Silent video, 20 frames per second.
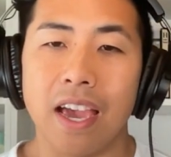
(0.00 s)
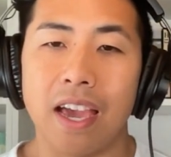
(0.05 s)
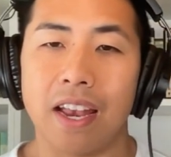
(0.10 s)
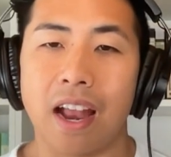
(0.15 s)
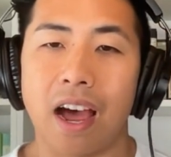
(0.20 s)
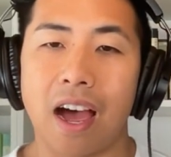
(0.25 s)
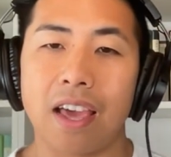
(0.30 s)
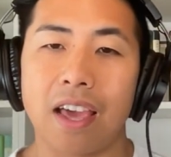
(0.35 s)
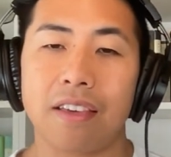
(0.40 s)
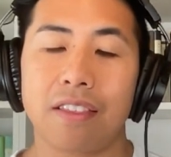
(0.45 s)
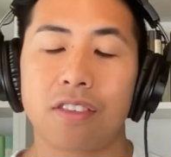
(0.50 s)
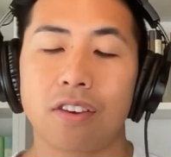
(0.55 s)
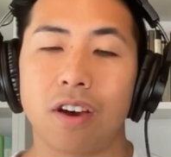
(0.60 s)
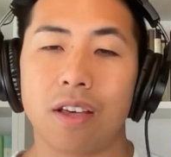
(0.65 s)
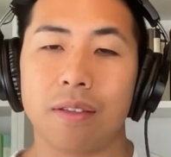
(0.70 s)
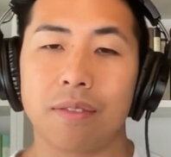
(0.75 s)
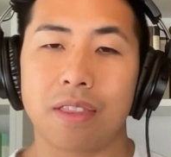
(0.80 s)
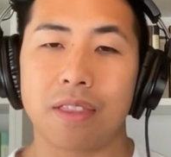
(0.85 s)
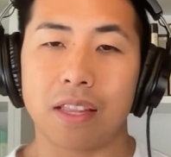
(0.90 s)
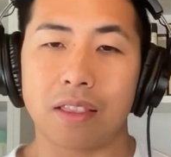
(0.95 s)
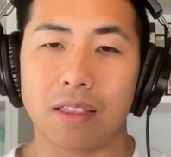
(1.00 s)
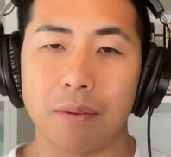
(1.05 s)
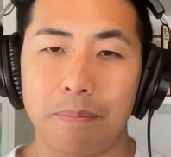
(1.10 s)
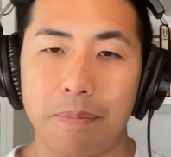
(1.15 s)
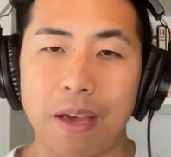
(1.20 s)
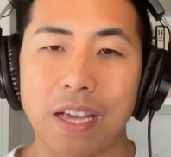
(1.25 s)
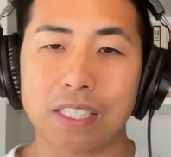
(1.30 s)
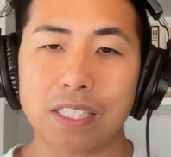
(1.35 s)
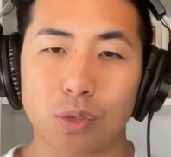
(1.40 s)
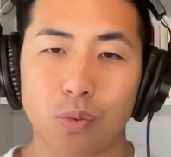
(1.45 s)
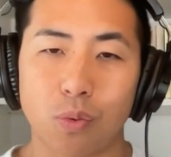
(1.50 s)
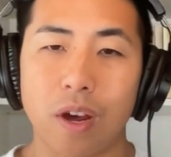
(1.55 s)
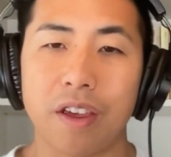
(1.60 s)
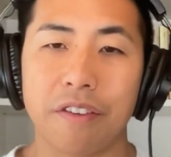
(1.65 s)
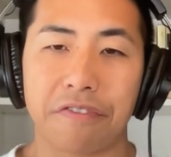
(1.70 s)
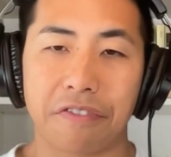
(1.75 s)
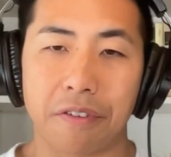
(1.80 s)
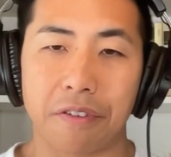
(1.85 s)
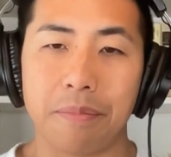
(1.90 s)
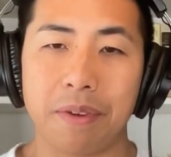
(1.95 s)
And I thought that the best
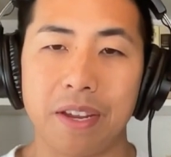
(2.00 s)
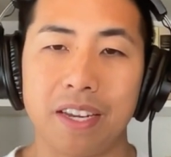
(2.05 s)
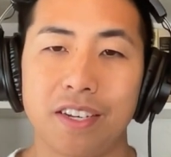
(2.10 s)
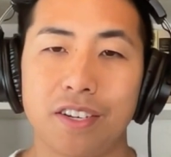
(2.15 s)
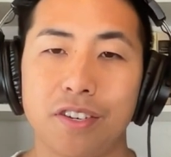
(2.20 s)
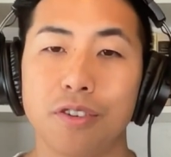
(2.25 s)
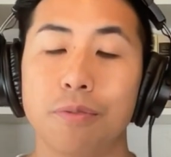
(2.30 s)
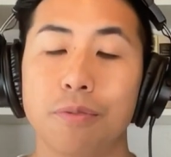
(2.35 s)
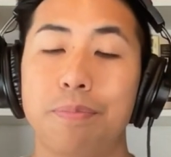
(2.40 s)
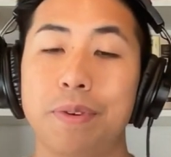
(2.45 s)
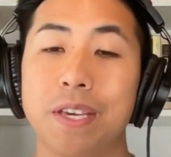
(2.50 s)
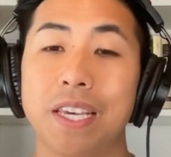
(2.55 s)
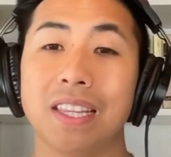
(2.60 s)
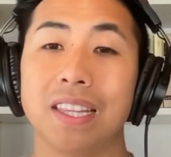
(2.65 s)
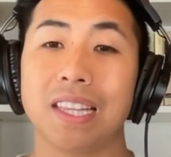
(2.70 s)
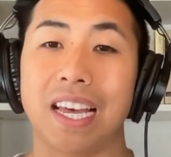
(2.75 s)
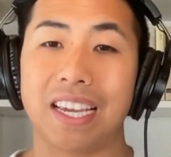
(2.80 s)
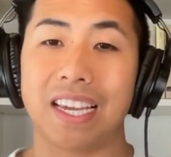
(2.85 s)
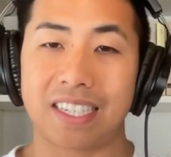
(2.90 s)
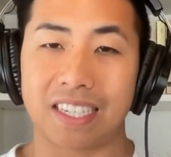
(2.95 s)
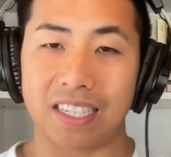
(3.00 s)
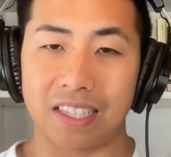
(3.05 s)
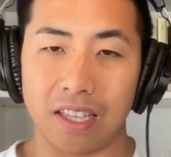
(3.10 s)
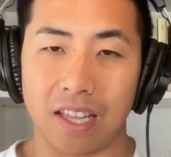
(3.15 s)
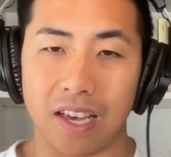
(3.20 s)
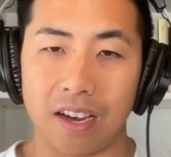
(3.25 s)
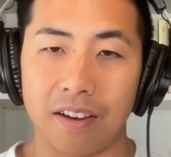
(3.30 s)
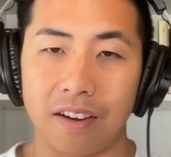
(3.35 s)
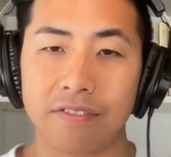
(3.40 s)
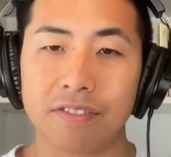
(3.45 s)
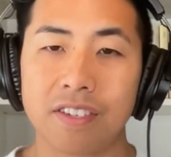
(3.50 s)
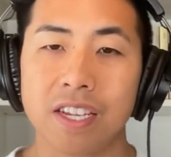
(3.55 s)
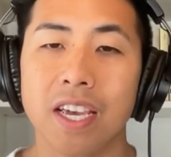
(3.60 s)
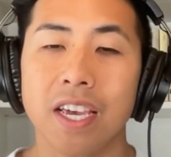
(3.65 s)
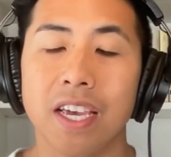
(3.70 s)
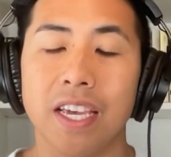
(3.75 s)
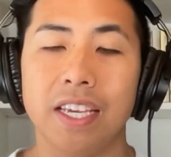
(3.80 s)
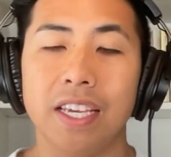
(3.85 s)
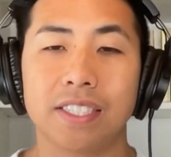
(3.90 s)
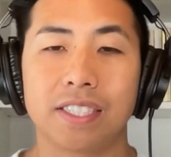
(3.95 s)
way for me to be liked and loved
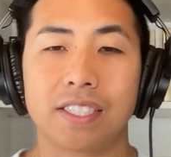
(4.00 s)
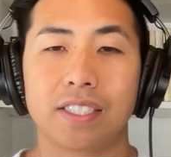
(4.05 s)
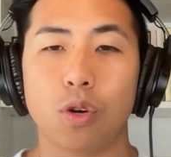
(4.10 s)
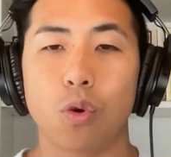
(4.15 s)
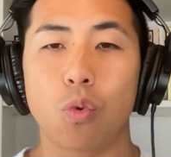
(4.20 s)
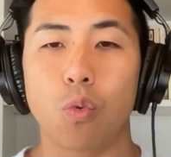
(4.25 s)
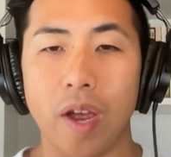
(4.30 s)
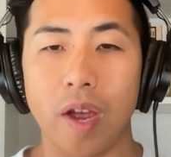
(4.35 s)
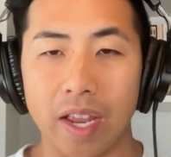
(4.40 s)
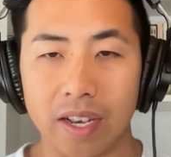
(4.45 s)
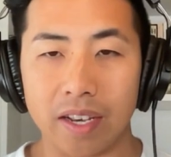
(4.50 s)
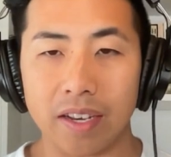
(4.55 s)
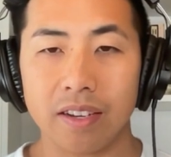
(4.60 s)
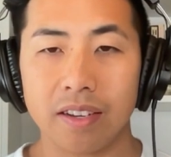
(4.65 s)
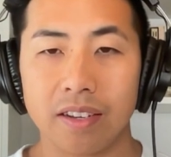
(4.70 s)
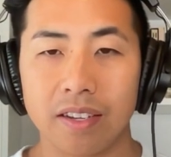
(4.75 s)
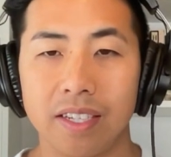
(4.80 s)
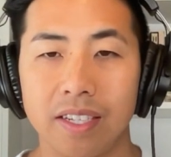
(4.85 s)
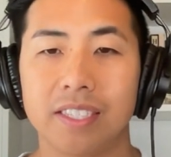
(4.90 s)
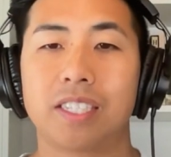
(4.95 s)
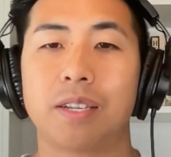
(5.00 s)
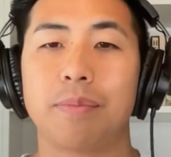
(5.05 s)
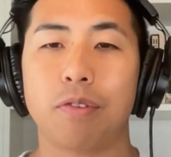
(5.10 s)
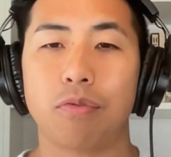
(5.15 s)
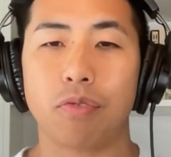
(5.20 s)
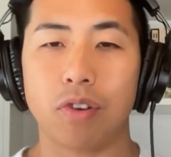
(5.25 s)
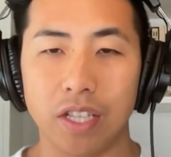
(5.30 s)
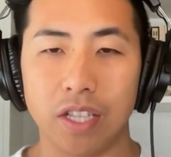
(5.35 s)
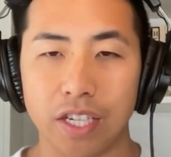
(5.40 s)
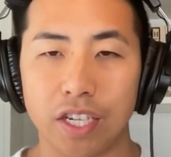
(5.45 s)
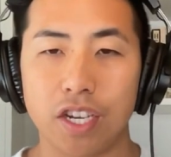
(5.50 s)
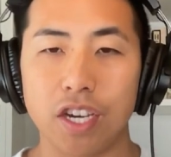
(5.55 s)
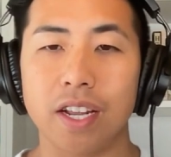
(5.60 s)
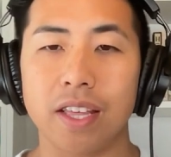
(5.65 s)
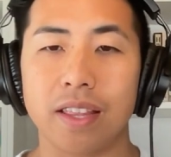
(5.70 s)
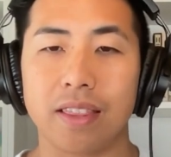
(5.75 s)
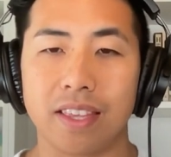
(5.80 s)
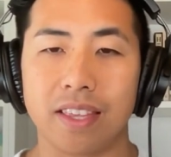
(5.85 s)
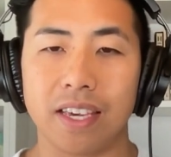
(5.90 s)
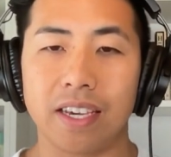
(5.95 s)
is to win, is to be really
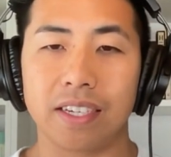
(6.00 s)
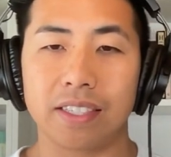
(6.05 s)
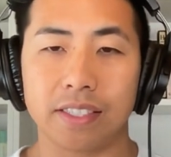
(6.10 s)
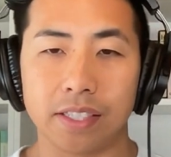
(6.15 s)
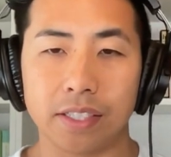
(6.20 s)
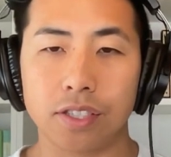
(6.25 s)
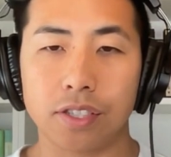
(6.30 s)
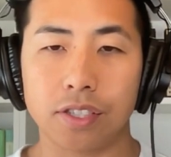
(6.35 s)
good at things.